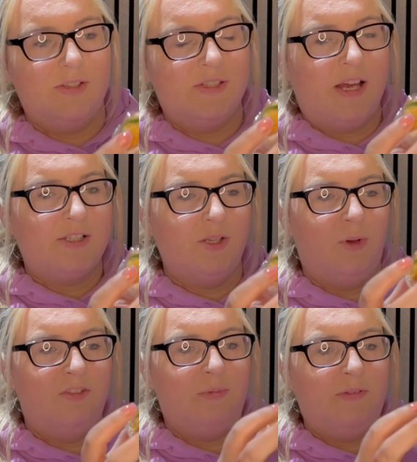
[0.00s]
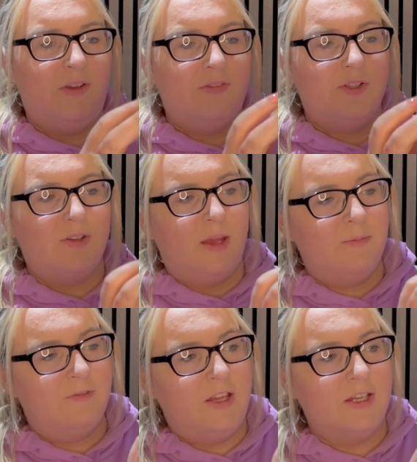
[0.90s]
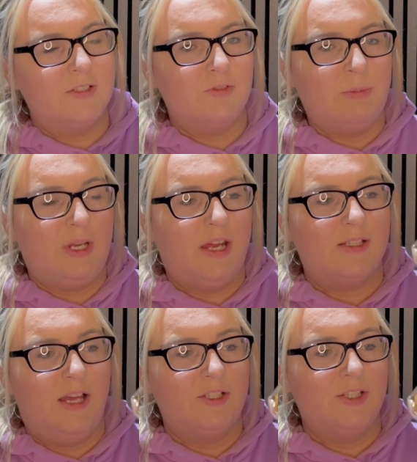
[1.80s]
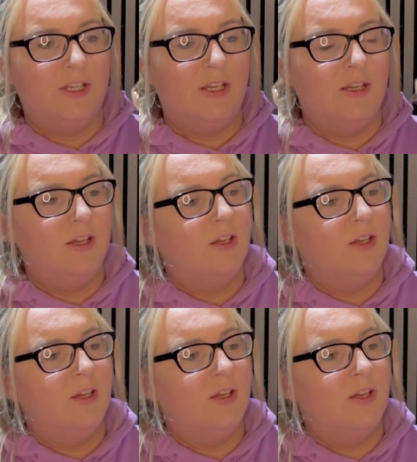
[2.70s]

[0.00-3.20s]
It's actually one of my favourite um, fillings from Greggs actually.